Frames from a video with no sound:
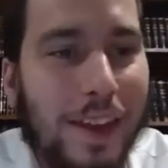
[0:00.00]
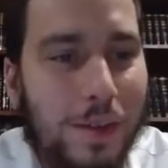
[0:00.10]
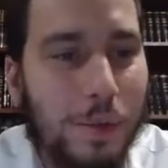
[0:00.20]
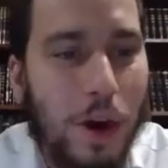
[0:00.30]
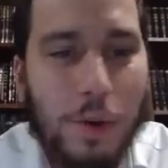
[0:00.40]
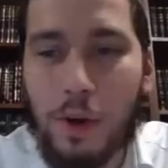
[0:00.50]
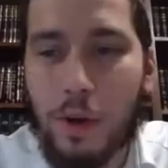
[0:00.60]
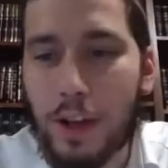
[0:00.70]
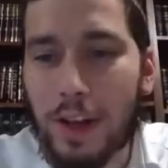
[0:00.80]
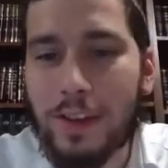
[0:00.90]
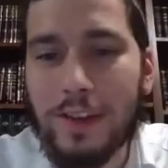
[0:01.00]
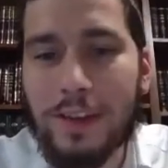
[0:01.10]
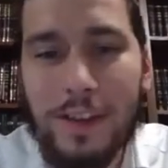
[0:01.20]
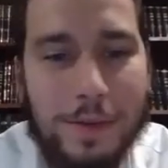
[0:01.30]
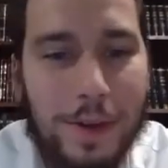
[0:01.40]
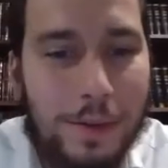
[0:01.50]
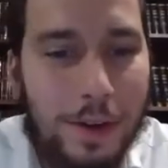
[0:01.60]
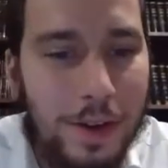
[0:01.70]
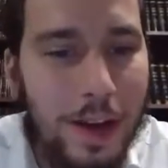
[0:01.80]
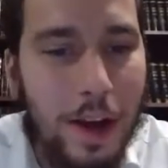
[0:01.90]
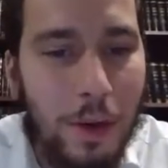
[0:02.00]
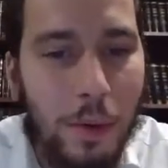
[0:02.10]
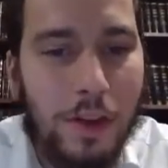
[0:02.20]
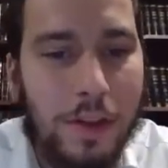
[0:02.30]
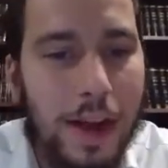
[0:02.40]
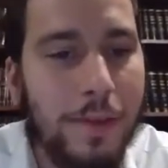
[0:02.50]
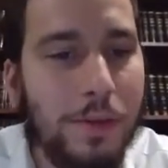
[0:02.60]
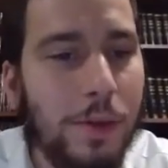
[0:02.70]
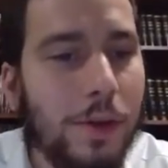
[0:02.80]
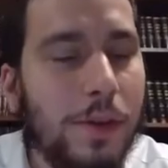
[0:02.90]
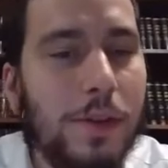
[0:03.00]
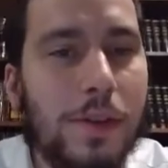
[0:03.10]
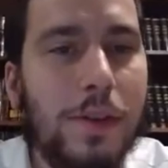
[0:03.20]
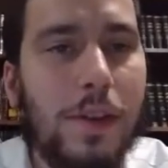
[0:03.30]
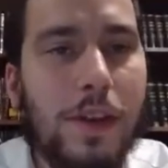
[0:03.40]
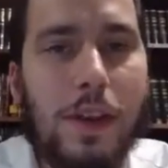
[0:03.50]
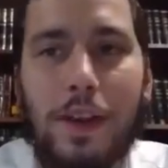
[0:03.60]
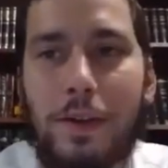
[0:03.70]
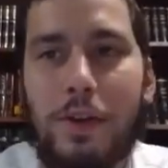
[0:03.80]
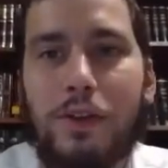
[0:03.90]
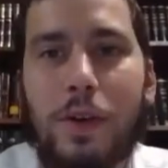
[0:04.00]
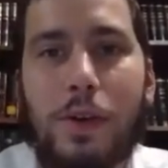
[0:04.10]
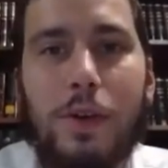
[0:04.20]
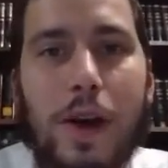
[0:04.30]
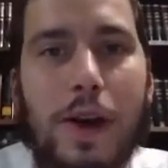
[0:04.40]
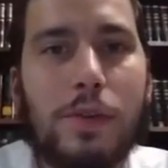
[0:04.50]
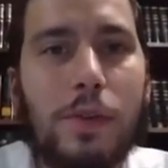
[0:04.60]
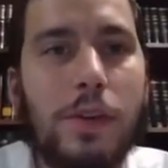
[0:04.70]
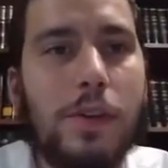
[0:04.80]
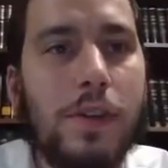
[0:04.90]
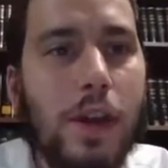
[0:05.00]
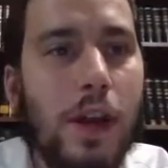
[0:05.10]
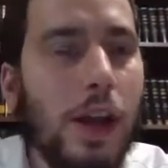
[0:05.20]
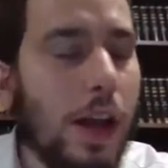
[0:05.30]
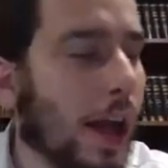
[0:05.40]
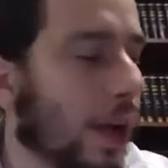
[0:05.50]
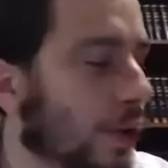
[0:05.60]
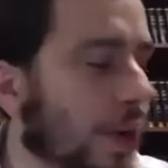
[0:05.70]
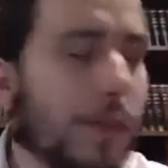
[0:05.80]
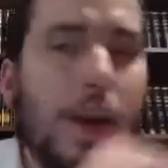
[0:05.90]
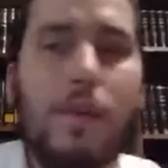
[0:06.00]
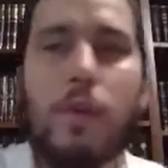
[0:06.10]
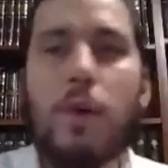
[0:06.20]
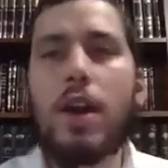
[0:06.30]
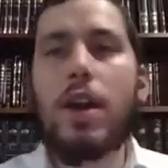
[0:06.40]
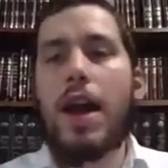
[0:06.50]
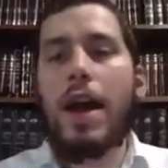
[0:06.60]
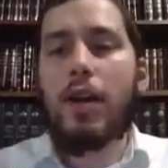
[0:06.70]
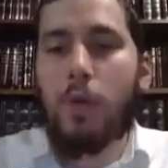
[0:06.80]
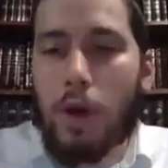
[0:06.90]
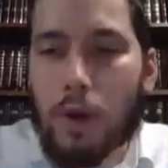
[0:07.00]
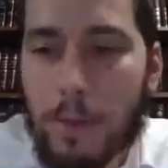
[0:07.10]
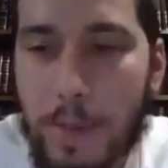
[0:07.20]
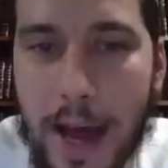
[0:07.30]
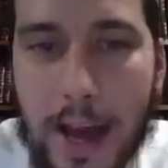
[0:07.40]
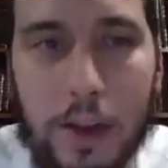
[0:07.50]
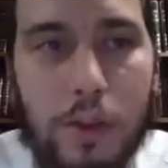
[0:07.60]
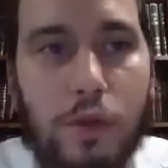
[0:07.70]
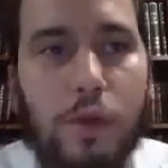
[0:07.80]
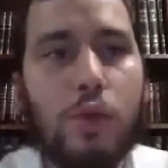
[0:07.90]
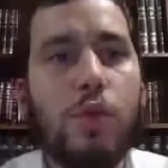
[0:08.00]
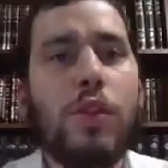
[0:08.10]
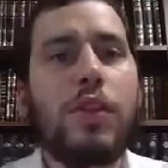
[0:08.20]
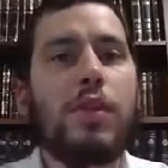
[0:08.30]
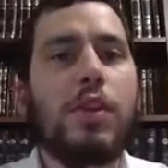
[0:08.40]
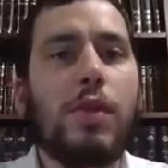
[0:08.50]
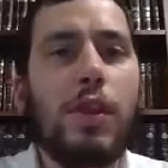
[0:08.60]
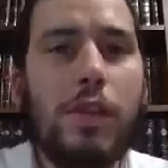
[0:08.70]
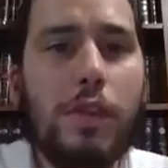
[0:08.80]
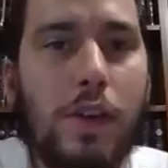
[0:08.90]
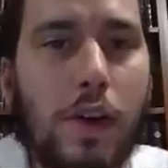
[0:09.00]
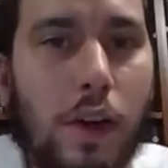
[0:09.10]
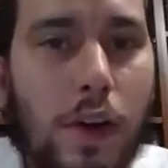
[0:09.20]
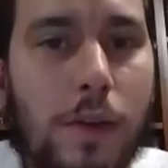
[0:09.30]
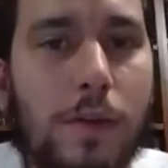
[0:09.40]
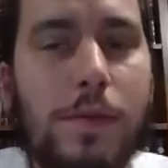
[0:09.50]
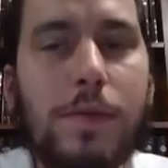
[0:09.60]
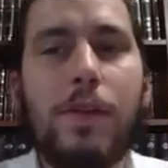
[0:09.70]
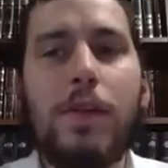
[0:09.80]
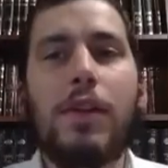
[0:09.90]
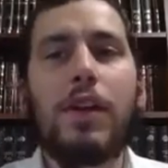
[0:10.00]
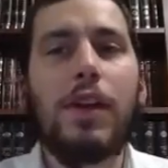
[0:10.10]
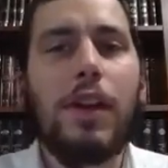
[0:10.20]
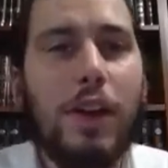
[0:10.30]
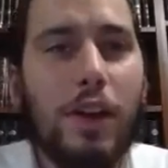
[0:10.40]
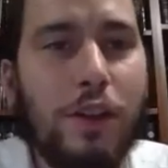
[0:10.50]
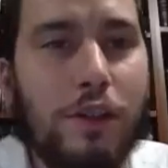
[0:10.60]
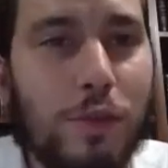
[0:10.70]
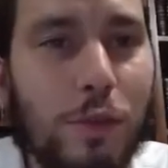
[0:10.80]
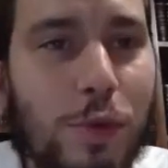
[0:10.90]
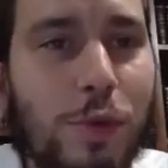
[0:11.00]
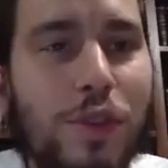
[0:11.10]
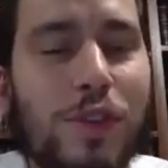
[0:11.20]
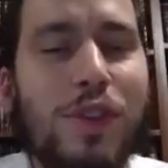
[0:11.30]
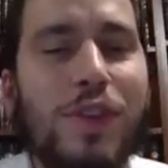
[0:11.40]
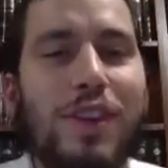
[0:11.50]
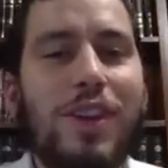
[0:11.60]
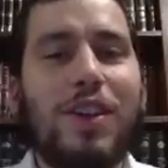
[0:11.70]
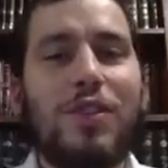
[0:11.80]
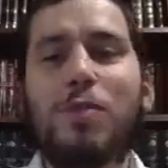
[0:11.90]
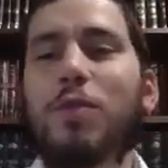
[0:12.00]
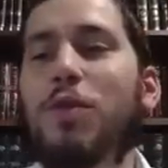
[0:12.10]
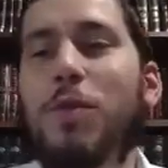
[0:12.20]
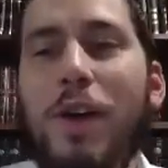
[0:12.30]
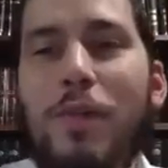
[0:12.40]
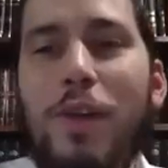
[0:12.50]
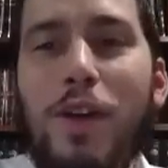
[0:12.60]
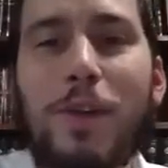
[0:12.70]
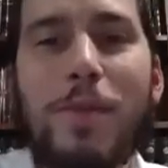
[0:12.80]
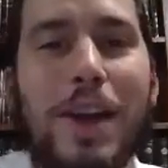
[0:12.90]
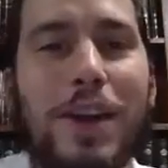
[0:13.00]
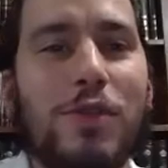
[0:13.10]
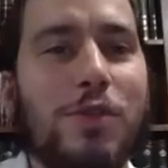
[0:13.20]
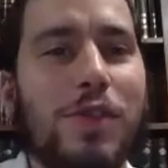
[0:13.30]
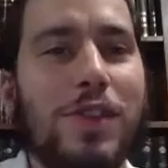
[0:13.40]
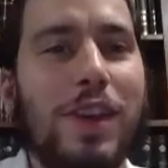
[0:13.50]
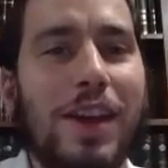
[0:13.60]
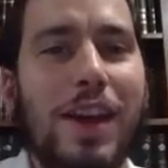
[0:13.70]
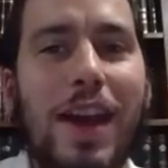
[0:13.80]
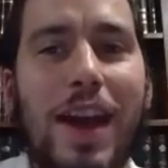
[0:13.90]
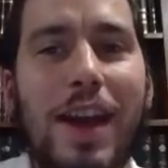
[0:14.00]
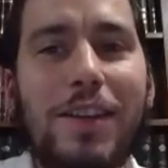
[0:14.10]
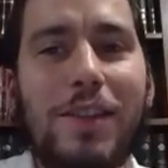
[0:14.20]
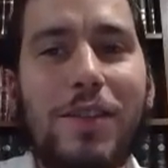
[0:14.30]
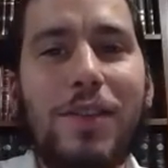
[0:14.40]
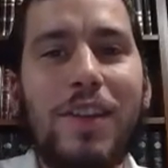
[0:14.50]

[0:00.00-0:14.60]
so we are recording it. If anyone wants it afterwards, share with you afterwards. Good evening, everyone, and welcome back to the series of Shmooz. Shmooz with my father about interesting and